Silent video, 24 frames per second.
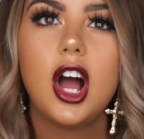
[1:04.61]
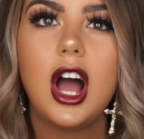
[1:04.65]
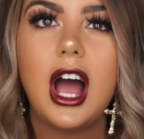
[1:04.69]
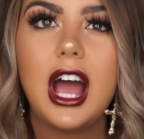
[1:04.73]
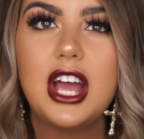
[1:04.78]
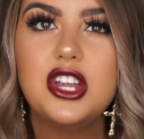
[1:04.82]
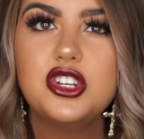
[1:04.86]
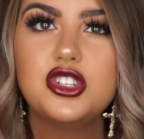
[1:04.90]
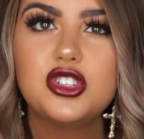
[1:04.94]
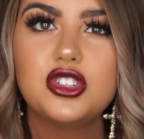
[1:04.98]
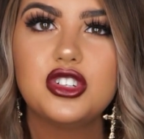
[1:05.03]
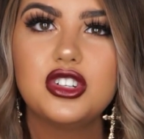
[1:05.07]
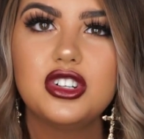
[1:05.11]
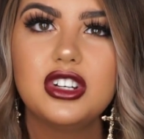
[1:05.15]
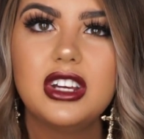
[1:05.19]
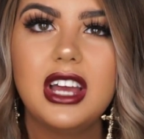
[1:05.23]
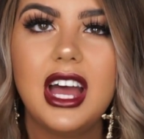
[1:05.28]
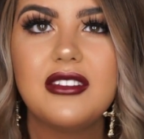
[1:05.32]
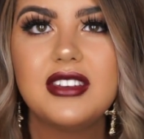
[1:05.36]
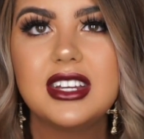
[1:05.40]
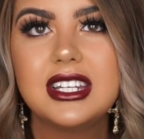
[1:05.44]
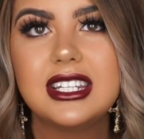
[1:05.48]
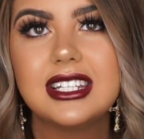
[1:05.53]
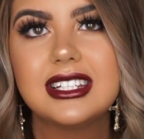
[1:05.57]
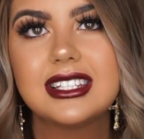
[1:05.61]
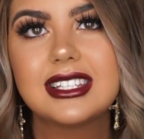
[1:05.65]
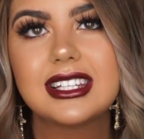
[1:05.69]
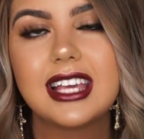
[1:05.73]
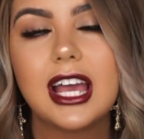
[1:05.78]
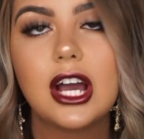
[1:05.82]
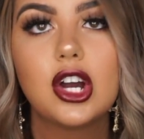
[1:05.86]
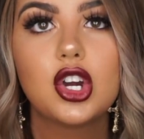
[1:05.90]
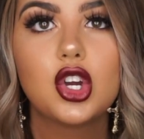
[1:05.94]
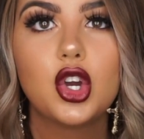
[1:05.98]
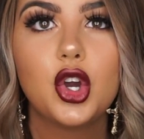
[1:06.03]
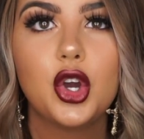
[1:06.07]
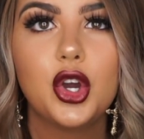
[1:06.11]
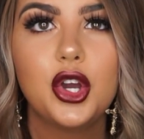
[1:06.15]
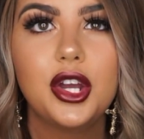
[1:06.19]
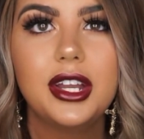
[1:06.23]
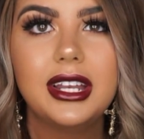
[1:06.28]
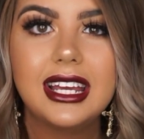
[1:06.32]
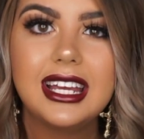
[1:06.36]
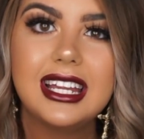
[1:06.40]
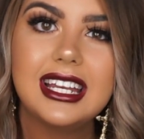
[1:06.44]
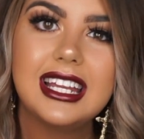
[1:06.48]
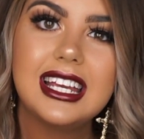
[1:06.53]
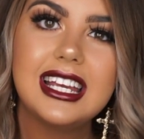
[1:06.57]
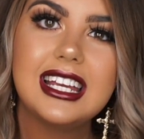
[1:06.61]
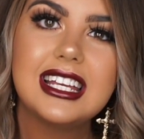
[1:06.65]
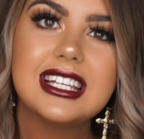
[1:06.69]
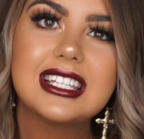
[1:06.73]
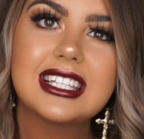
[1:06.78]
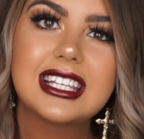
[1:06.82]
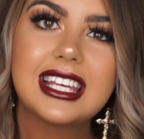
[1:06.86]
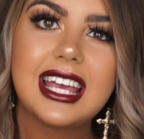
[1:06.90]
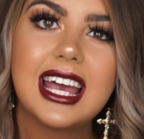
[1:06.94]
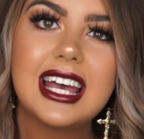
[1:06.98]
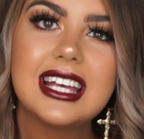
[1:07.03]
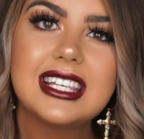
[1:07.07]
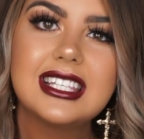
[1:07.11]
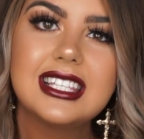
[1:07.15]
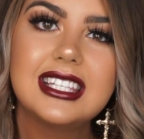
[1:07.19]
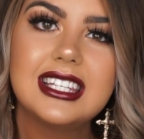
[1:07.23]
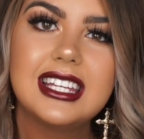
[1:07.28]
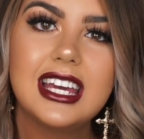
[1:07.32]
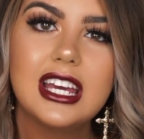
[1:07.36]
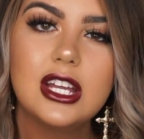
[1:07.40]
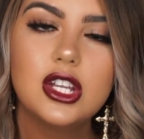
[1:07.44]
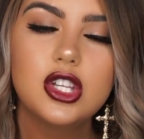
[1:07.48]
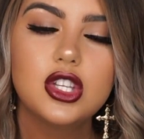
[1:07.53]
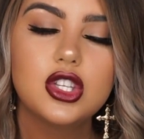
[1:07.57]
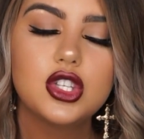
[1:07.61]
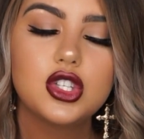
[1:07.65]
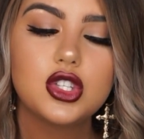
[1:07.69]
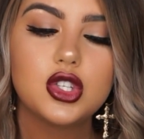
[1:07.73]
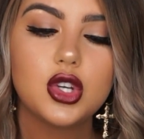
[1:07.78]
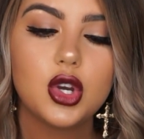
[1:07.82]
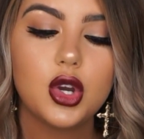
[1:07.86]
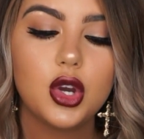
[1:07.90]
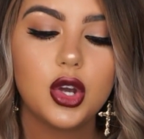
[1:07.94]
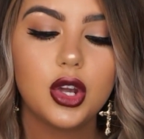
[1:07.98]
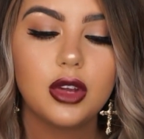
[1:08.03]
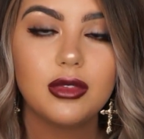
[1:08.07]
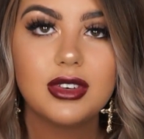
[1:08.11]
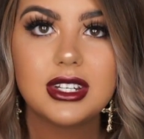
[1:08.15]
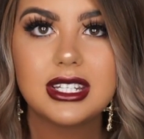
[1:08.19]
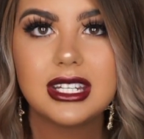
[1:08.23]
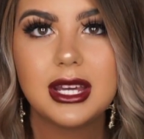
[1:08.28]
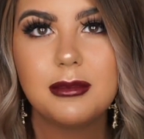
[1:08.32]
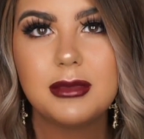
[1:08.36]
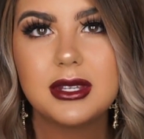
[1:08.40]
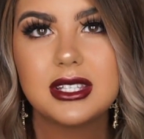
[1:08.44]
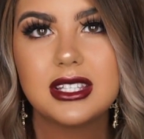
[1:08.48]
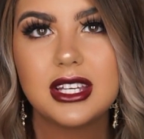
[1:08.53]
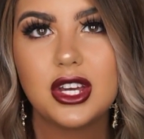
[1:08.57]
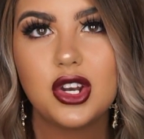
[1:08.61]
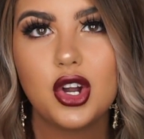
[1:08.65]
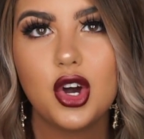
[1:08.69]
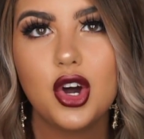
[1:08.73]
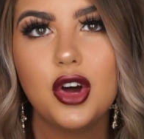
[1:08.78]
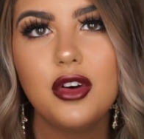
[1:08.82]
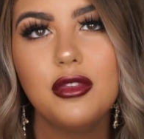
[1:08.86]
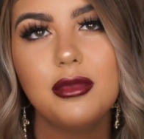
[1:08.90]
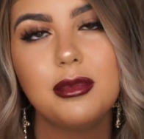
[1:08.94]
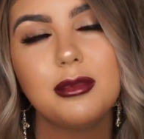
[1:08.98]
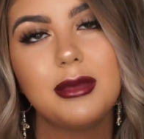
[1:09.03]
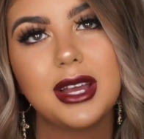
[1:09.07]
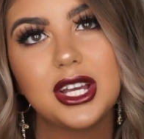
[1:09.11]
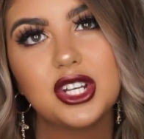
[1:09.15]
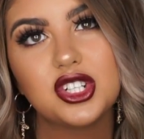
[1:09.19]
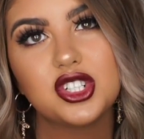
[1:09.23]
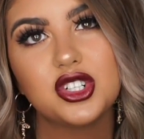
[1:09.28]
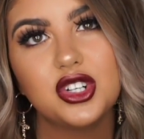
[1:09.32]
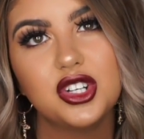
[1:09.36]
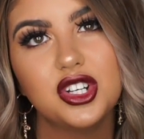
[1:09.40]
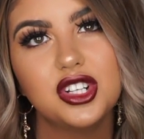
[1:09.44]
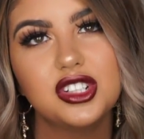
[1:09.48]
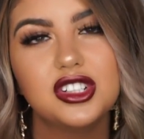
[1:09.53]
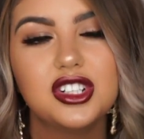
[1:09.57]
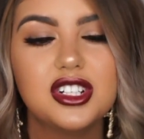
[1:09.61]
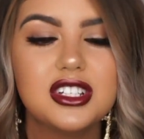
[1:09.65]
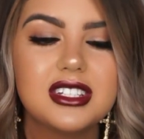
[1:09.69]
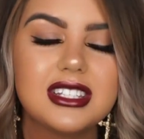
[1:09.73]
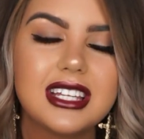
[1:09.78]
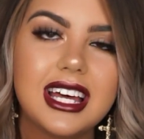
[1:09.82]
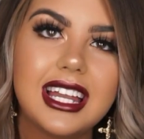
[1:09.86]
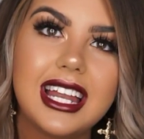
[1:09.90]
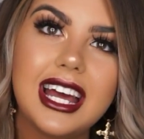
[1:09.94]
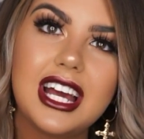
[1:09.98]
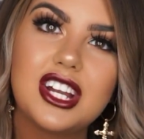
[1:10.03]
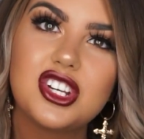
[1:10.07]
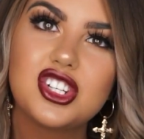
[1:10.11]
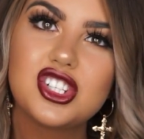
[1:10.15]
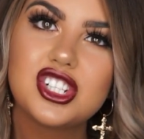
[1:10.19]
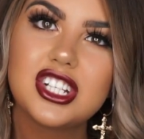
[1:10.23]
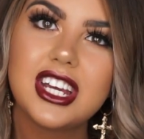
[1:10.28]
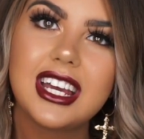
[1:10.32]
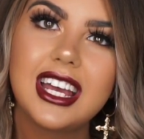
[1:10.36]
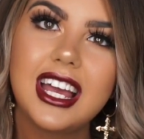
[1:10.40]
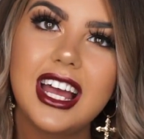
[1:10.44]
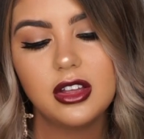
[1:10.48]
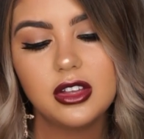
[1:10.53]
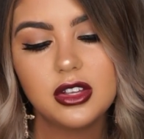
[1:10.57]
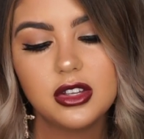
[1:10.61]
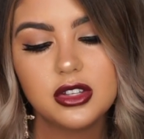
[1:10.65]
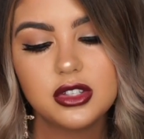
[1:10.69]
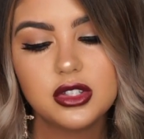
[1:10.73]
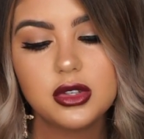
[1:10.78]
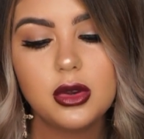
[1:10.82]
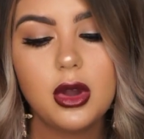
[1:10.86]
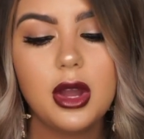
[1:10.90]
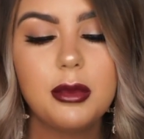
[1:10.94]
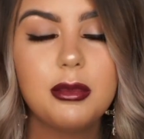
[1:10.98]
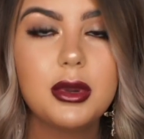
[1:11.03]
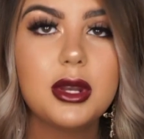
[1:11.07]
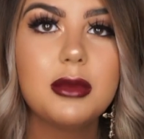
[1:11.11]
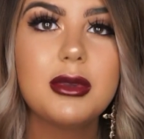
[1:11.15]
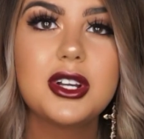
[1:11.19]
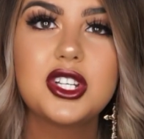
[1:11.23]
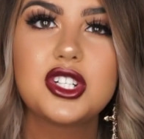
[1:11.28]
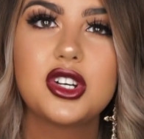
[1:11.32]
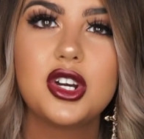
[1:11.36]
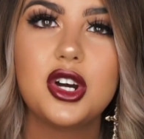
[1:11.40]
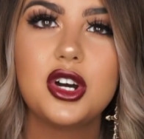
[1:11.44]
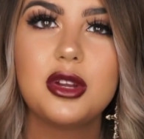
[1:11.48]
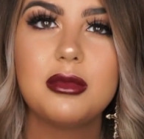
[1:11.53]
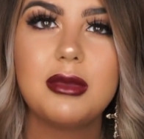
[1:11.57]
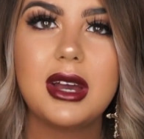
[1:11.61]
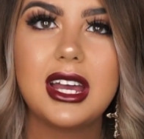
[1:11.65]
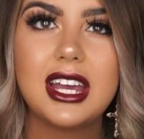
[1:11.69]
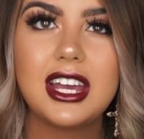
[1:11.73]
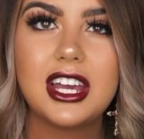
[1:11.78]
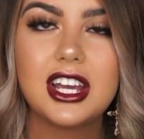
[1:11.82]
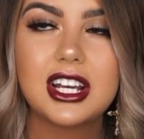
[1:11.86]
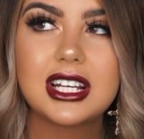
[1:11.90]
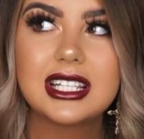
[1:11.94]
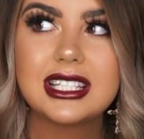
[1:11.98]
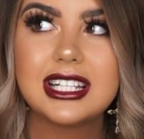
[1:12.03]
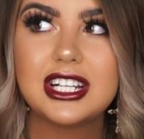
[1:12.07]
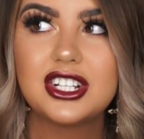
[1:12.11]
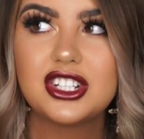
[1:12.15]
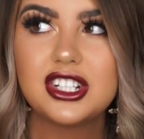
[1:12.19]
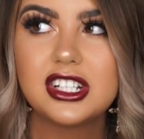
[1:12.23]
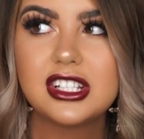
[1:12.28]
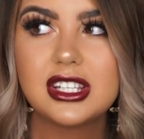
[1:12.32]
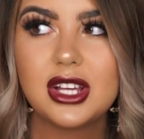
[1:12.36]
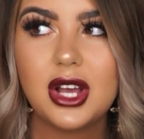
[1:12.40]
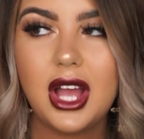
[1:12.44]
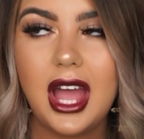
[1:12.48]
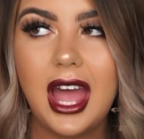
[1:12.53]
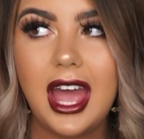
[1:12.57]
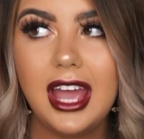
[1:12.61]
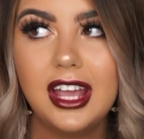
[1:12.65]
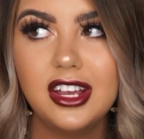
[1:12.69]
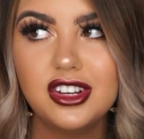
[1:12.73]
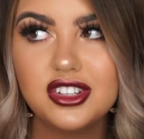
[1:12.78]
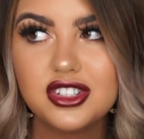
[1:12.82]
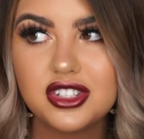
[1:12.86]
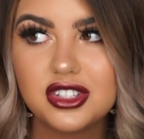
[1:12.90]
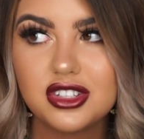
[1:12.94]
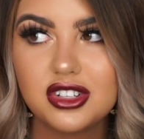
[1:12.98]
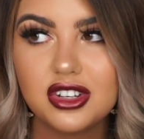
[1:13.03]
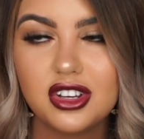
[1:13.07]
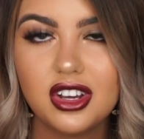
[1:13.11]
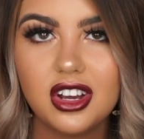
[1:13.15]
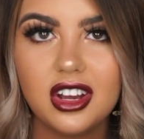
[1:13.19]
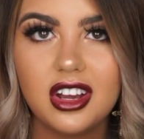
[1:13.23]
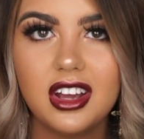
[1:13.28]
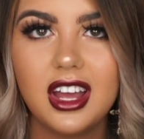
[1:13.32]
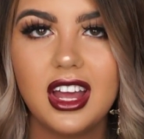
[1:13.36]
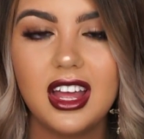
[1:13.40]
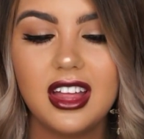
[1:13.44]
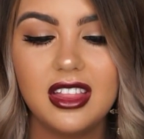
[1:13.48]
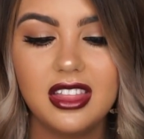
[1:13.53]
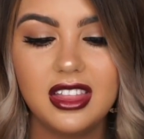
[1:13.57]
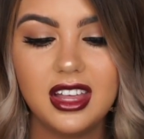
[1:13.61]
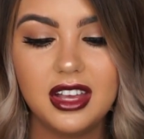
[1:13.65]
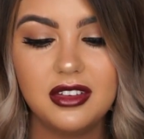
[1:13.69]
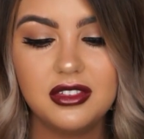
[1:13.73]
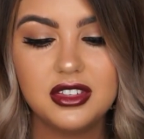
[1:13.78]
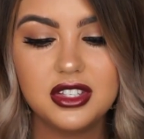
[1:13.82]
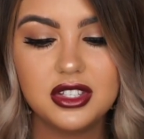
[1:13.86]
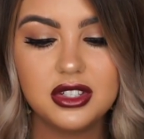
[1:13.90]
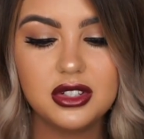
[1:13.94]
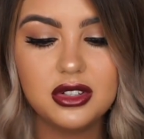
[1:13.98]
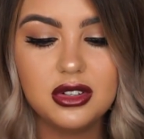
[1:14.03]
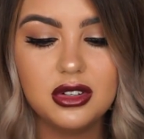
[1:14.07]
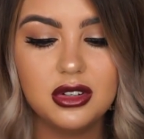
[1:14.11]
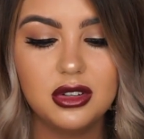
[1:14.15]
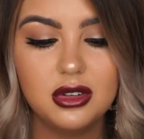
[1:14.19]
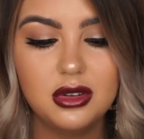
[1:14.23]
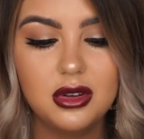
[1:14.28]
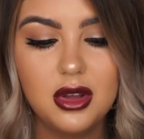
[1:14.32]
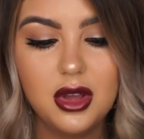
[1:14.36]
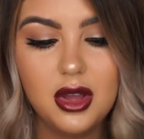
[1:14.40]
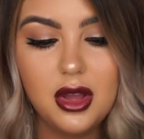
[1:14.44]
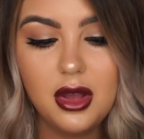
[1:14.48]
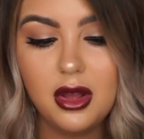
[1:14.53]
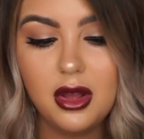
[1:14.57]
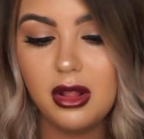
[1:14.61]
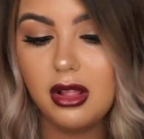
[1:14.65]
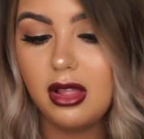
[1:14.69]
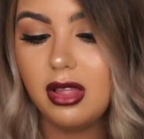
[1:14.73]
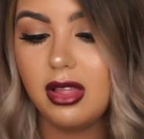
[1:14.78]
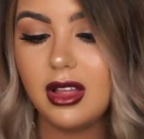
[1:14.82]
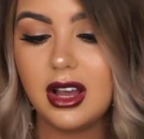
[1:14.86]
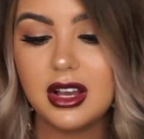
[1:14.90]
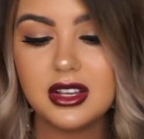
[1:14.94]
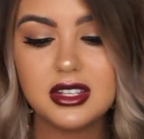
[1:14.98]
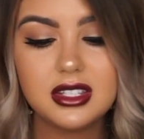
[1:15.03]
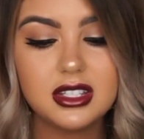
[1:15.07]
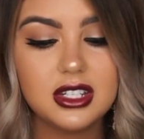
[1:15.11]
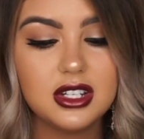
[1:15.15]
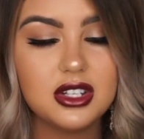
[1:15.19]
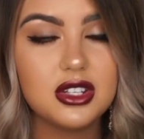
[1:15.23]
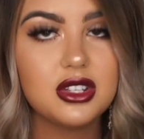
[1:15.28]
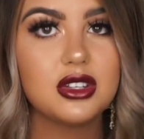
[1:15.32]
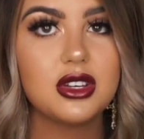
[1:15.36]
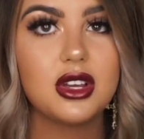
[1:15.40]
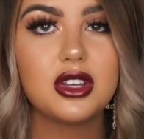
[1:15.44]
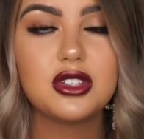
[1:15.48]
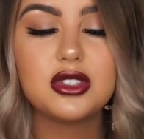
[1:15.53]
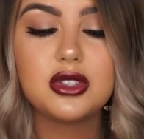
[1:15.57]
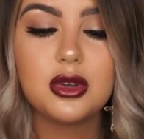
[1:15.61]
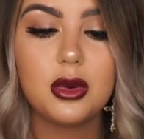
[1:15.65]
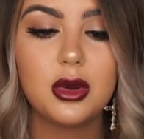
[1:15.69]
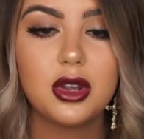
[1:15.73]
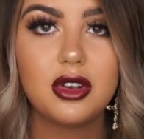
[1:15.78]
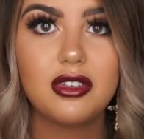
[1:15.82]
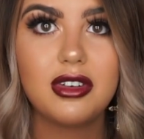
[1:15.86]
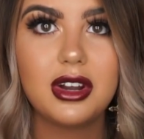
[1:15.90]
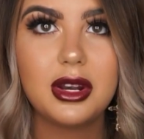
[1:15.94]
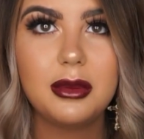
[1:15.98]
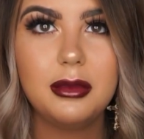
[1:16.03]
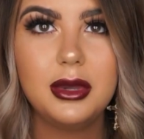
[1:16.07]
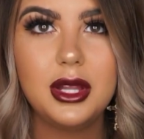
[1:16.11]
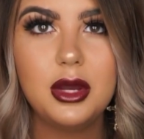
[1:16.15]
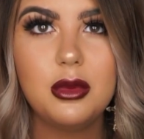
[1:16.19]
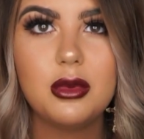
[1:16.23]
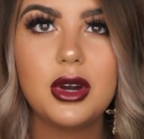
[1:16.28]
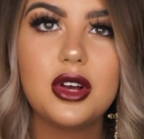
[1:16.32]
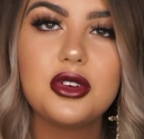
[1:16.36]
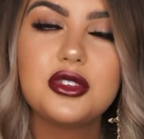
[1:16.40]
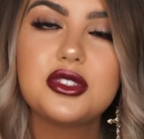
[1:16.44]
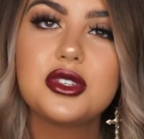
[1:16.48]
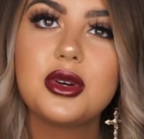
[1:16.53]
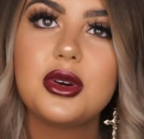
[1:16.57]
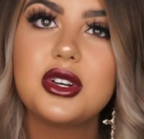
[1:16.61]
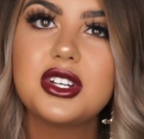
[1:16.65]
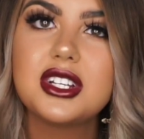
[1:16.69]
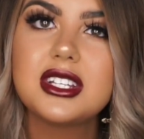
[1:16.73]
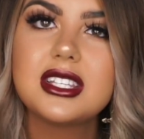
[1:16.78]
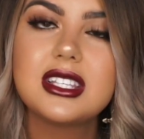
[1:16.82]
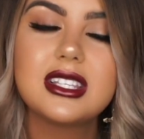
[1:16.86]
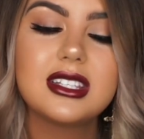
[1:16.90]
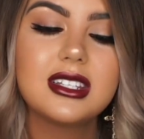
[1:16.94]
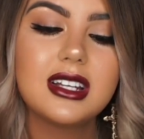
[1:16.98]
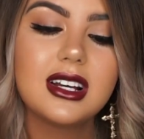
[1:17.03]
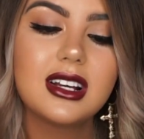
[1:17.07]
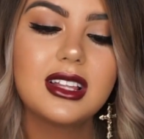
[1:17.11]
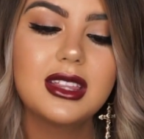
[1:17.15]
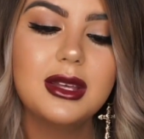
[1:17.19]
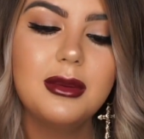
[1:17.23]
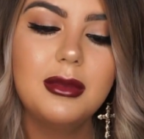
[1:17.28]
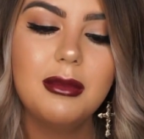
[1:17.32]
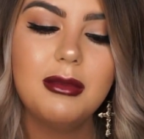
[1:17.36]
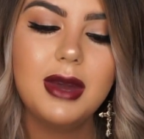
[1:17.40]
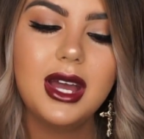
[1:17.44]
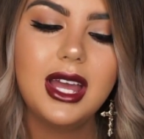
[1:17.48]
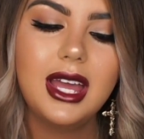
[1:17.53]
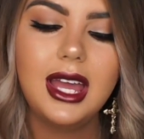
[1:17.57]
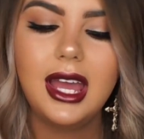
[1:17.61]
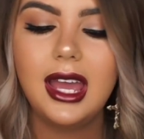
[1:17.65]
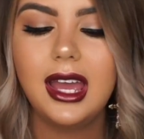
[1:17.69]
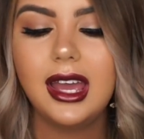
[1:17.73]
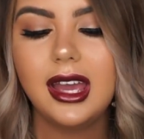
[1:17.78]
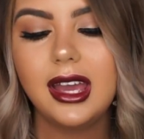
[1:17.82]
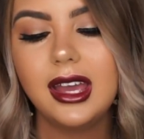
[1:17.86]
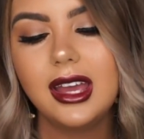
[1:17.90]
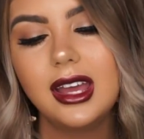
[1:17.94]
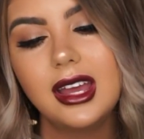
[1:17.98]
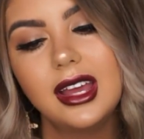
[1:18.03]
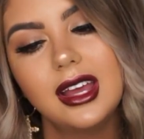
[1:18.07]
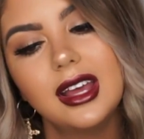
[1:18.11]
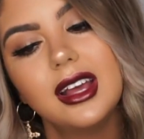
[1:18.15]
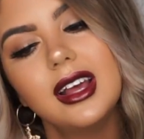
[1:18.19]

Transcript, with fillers: I do have a discount code. It is Cass ten, so for ten percent off, make sure you use that at checkout. So I pretty much curled my hair extensions ages ago and they've still lasted so incredibly well, so I just stuck them in my hair.